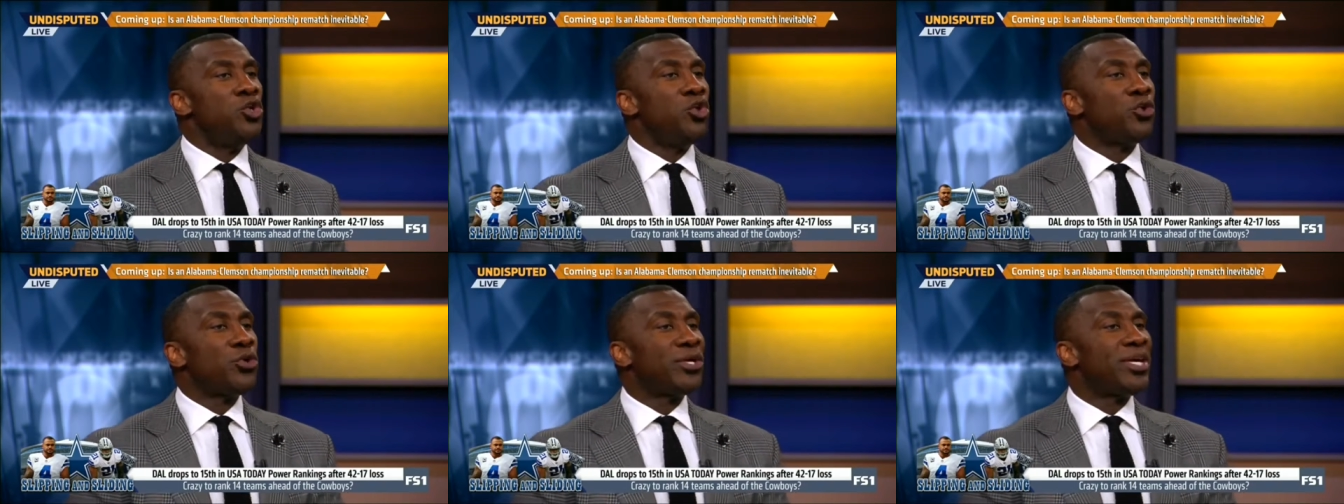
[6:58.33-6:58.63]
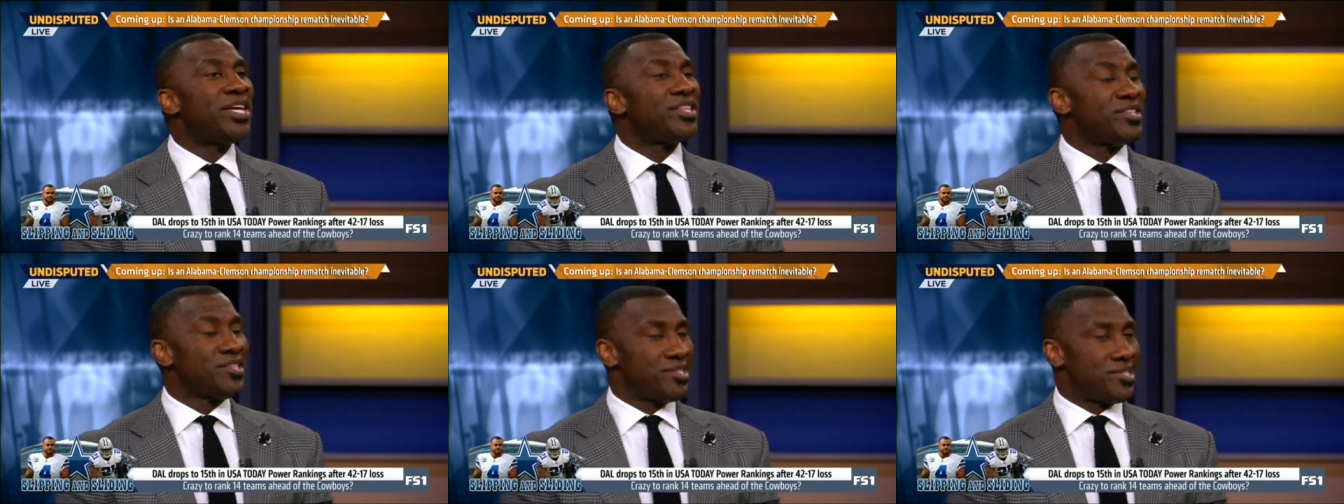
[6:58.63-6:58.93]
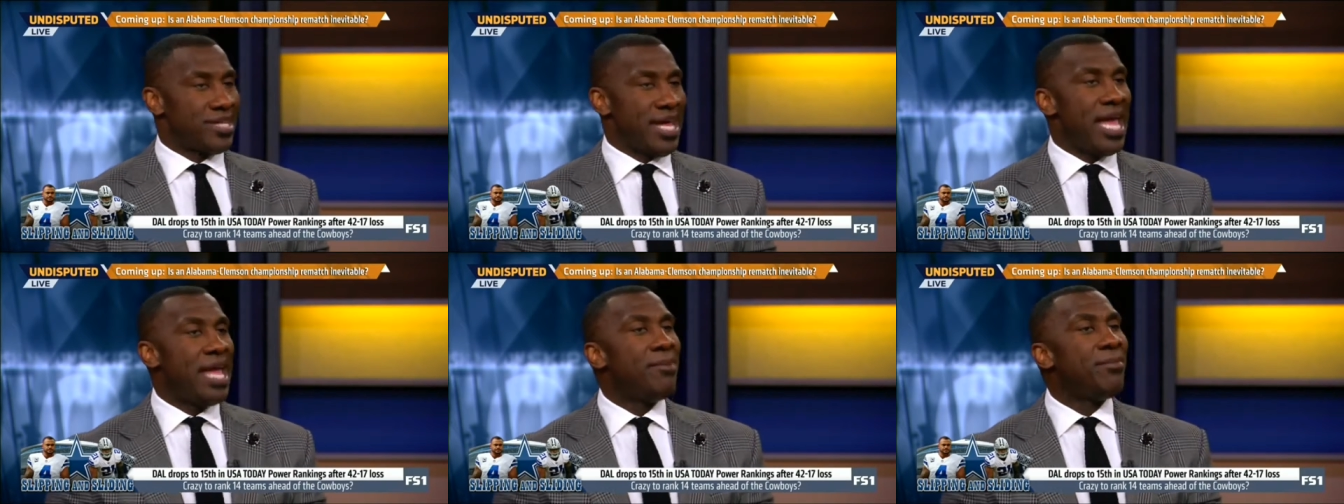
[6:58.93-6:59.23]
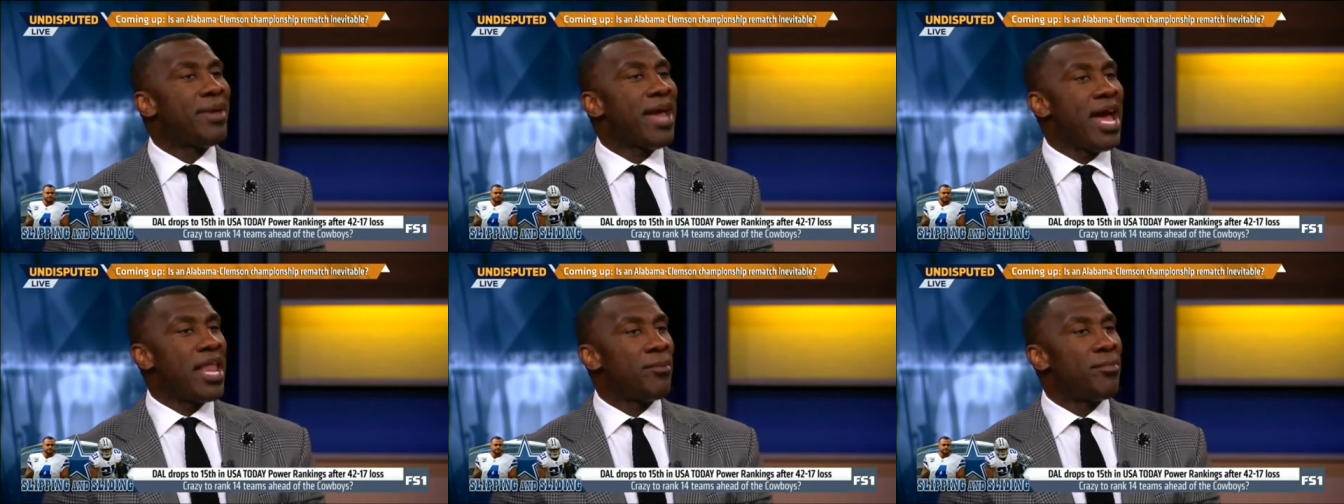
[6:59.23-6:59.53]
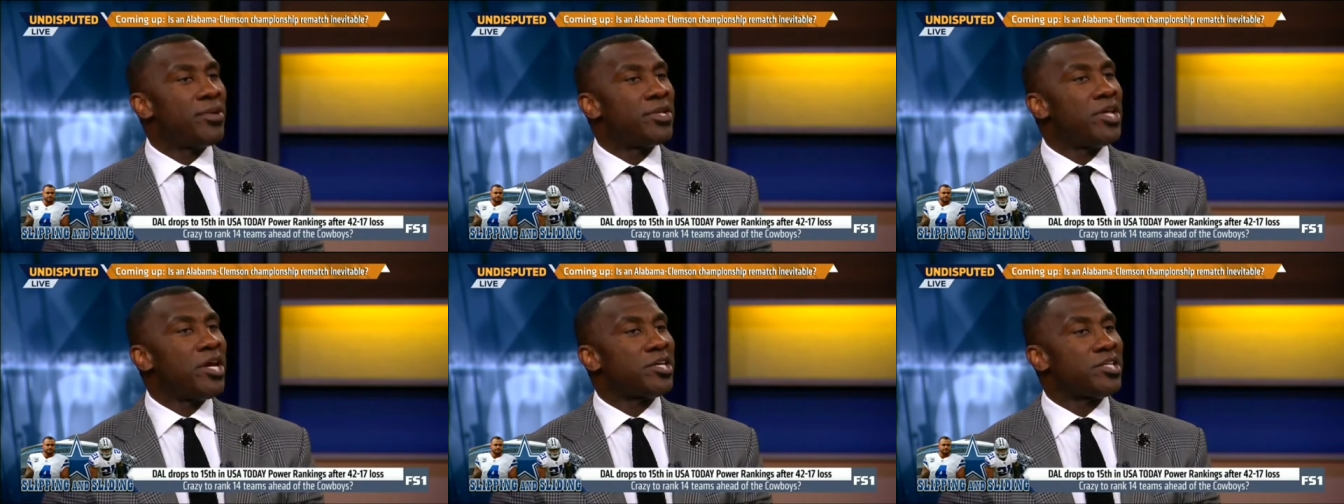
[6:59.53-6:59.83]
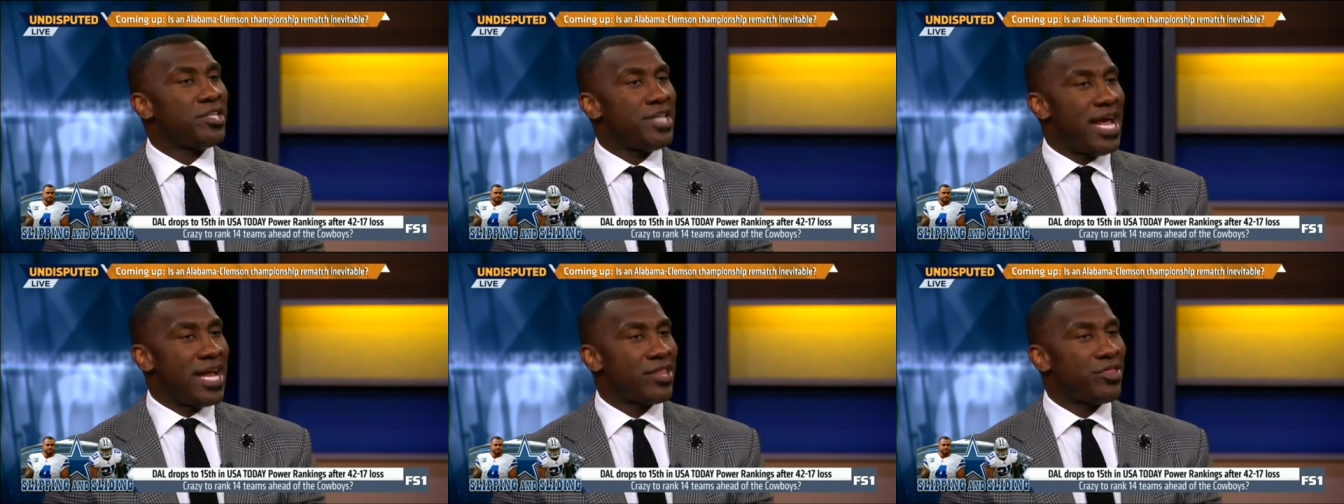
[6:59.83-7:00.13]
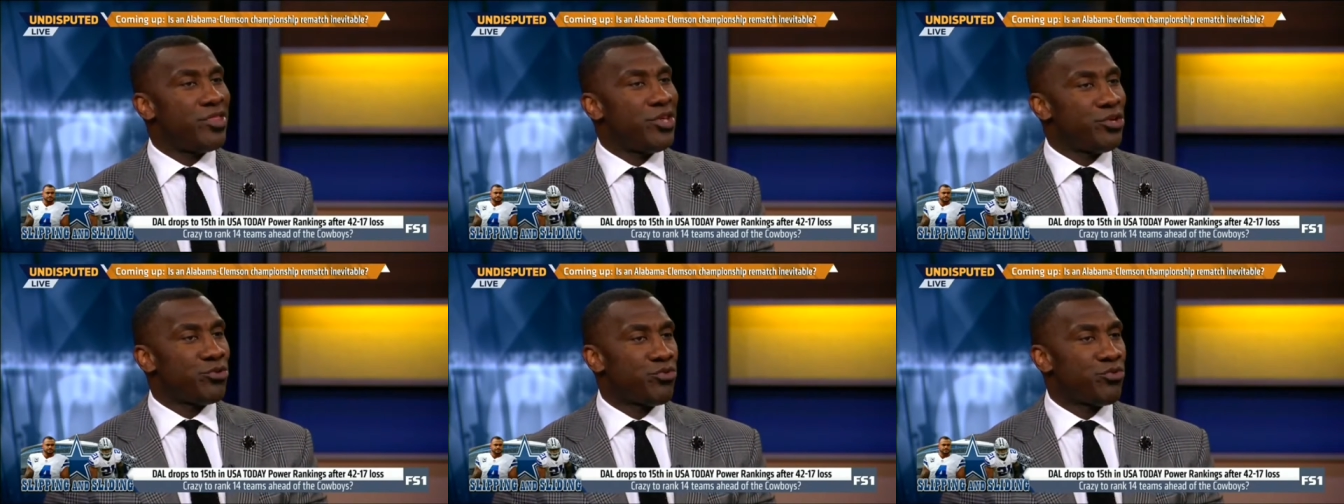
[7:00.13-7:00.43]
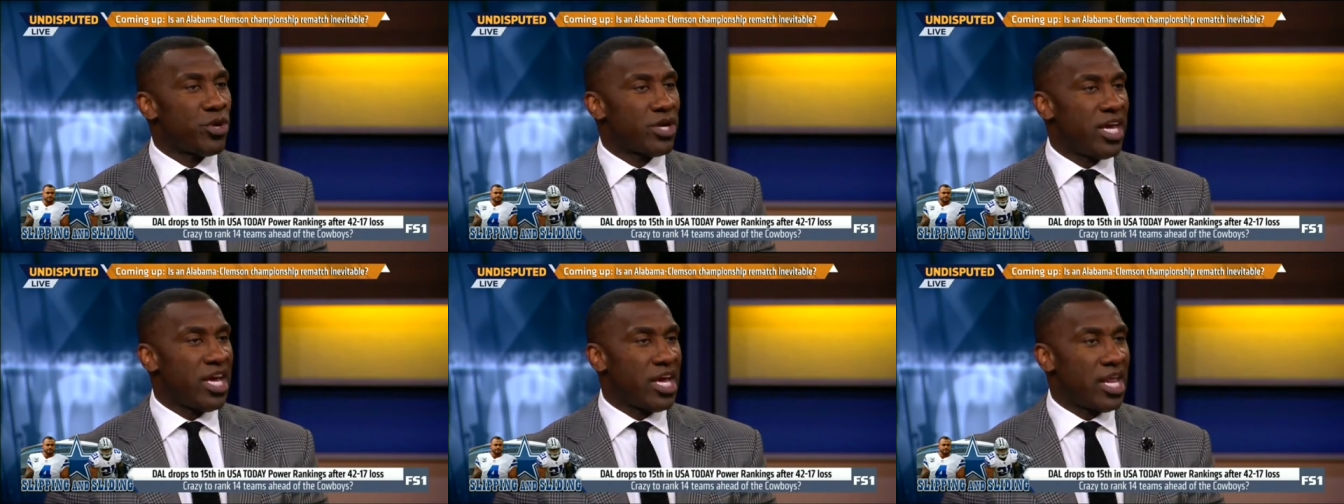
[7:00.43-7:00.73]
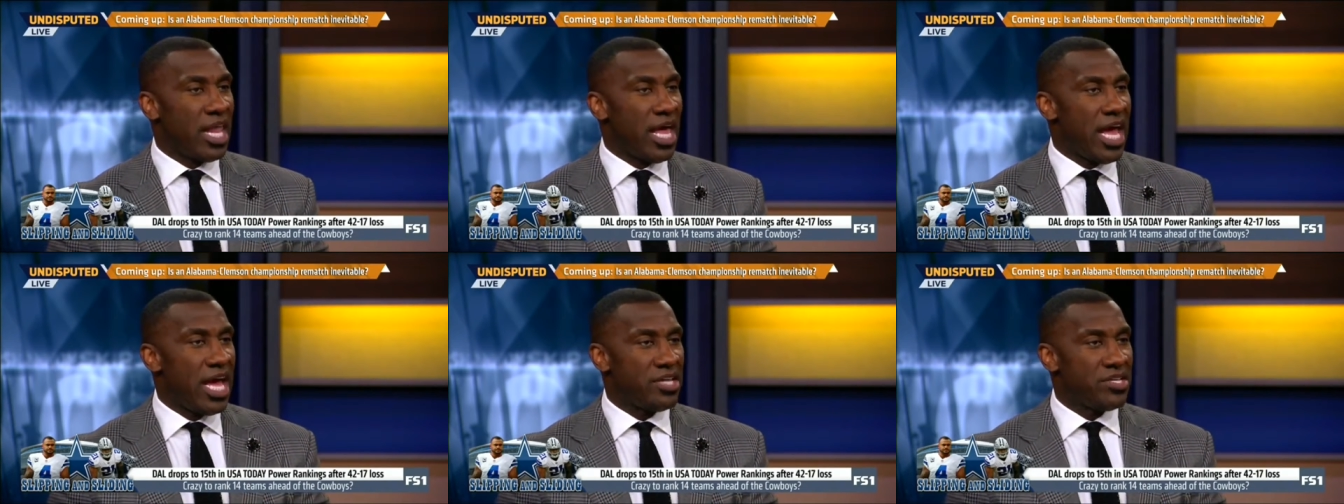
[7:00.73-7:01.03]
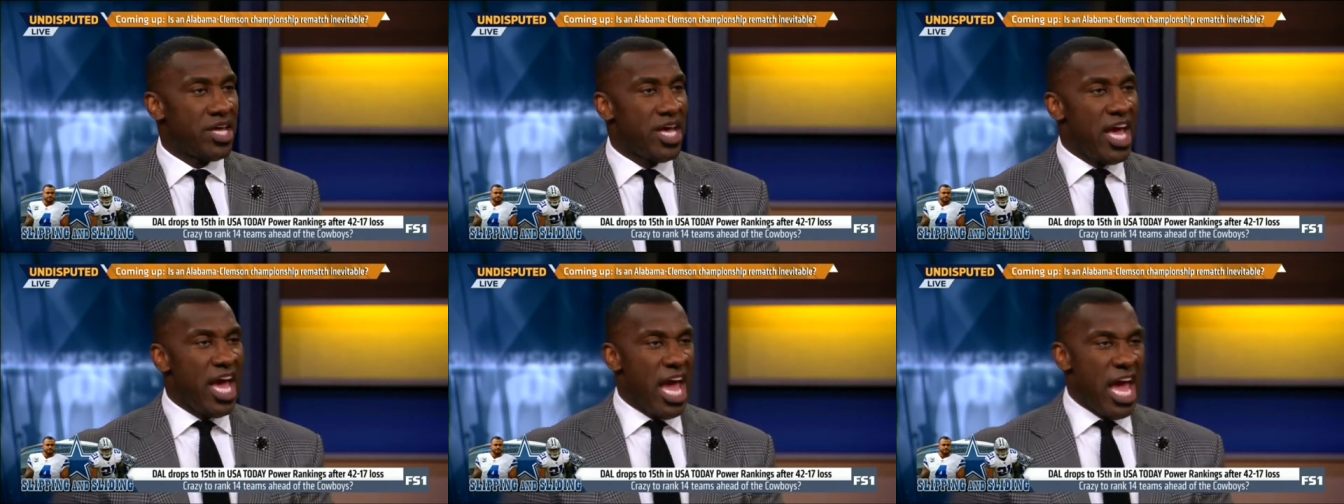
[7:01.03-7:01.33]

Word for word: You're going to get the same kind of production out of this rookie class